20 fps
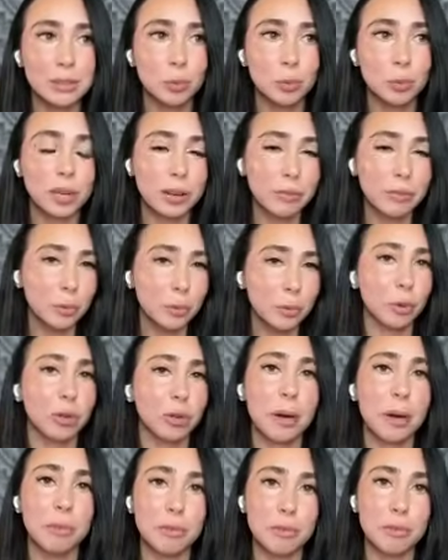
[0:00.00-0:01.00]
whatever will
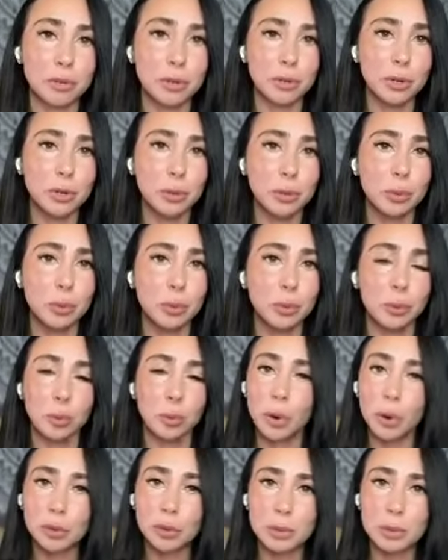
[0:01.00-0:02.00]
come through
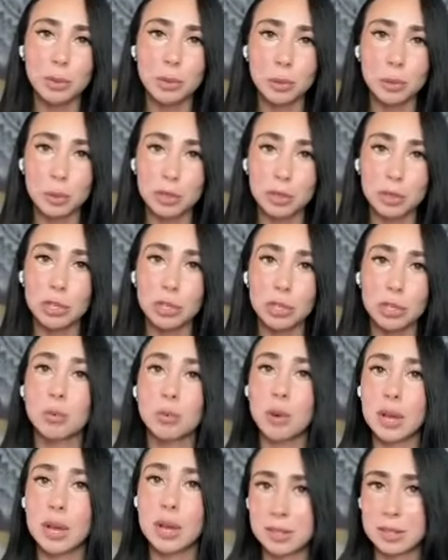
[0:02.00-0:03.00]
will only be within
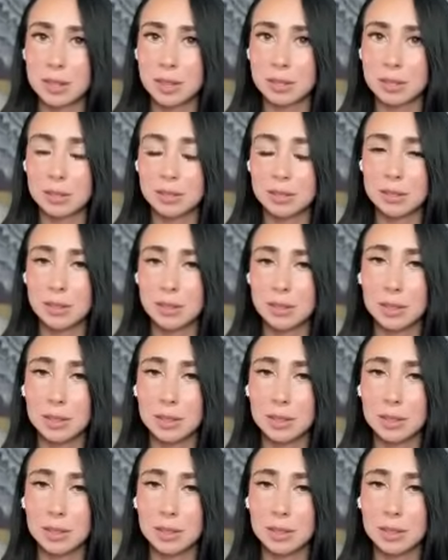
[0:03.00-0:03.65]
your resonance.